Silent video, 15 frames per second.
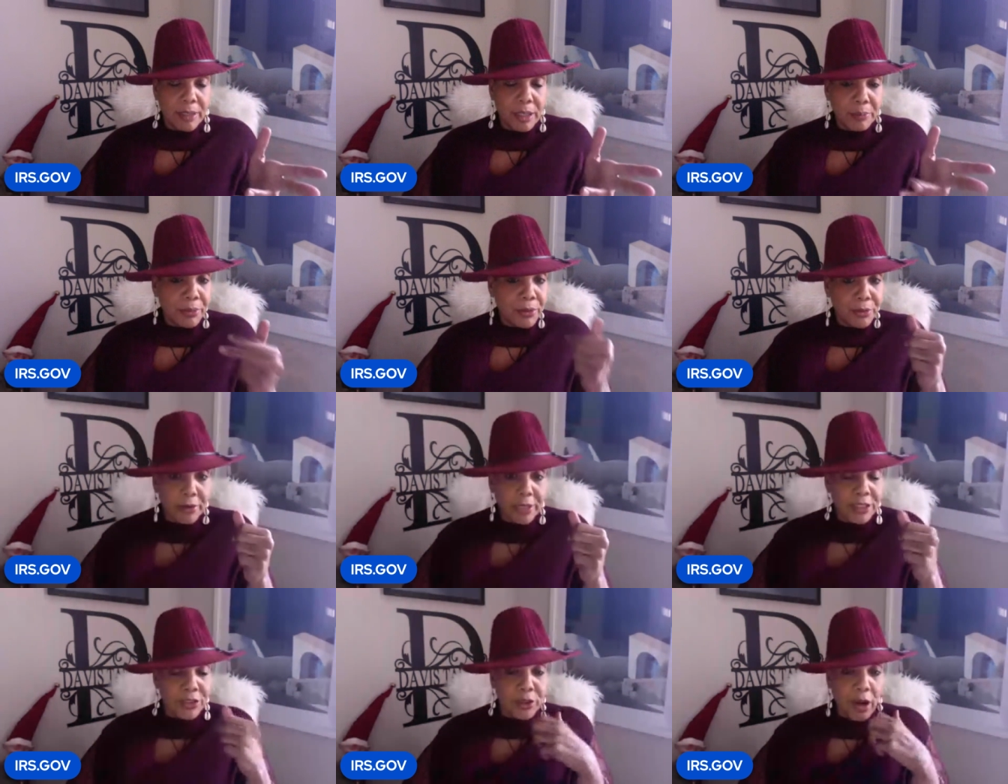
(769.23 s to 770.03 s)
computer
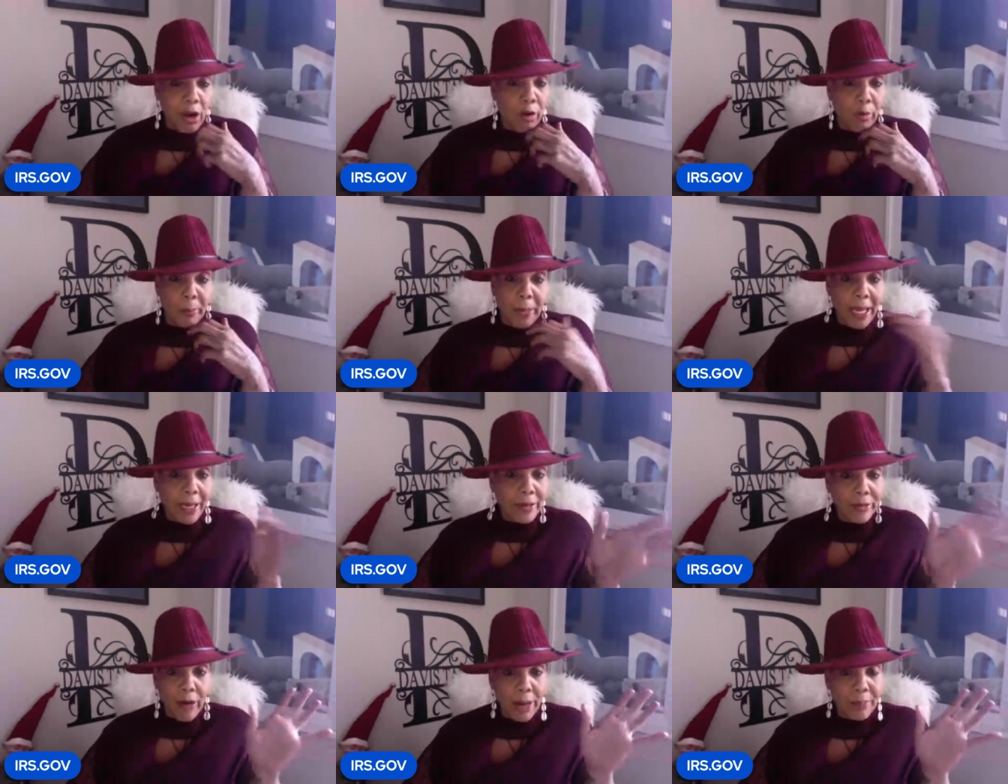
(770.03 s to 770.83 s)
at your home
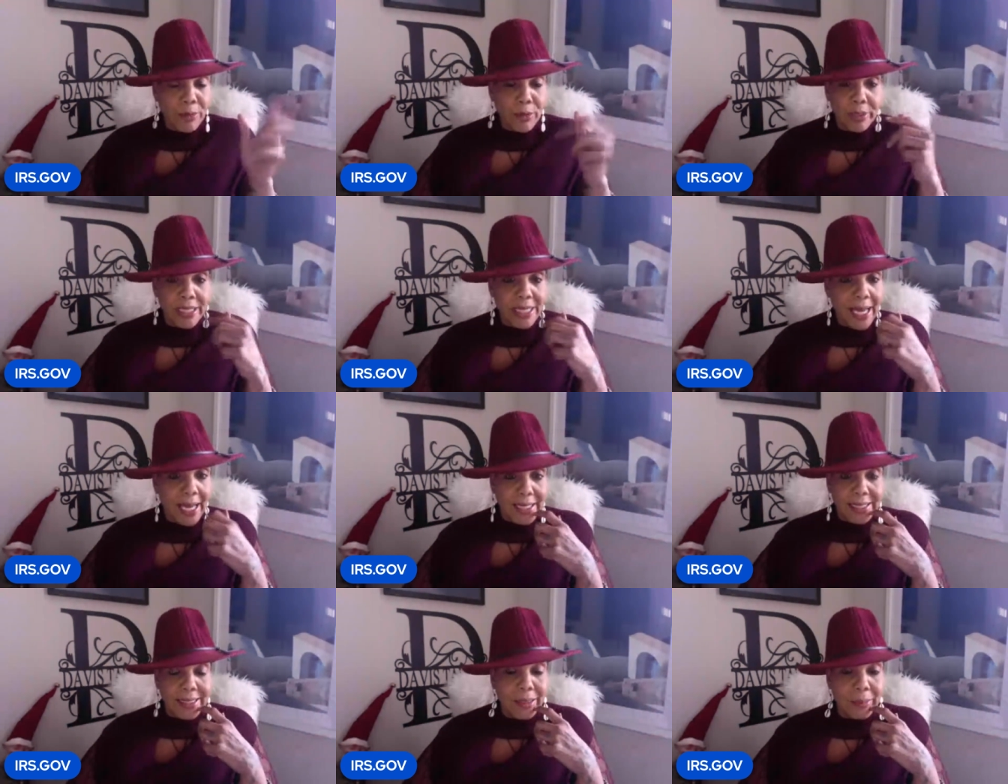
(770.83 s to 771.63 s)
and grab you an
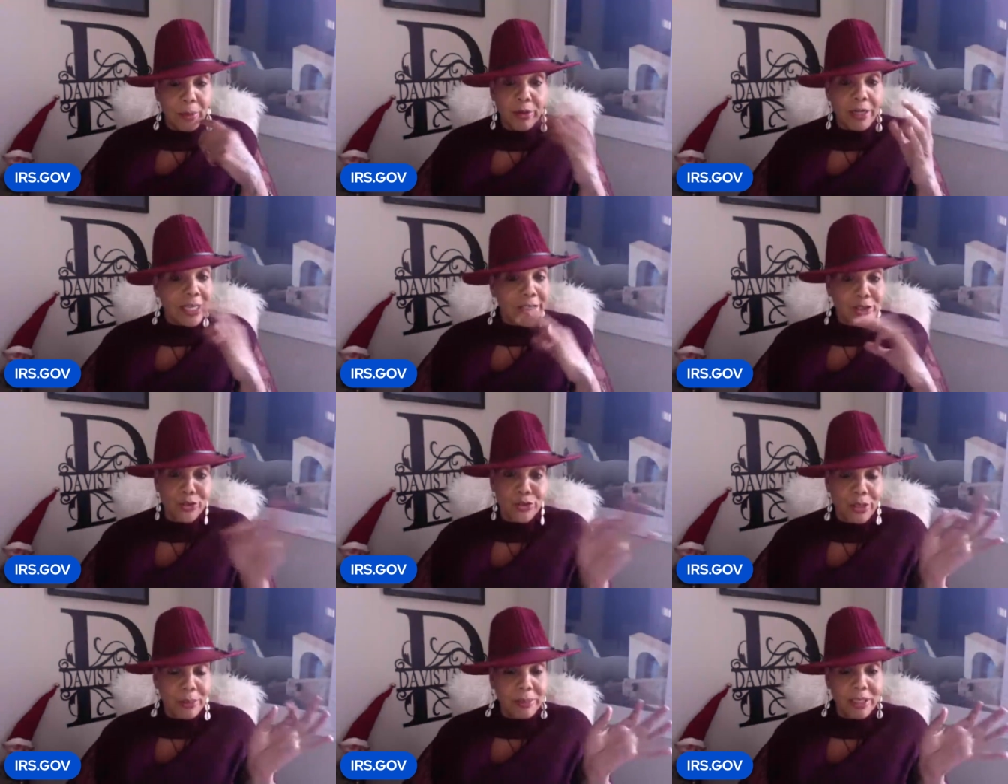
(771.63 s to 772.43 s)
EIN number
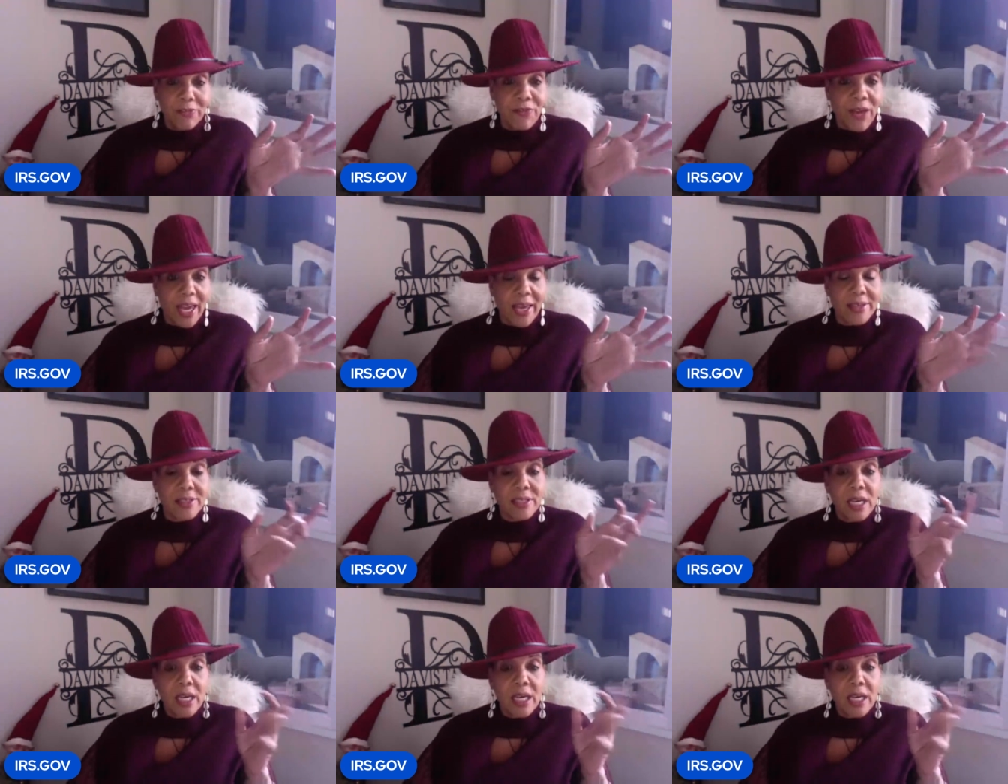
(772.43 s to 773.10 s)
extremely fast.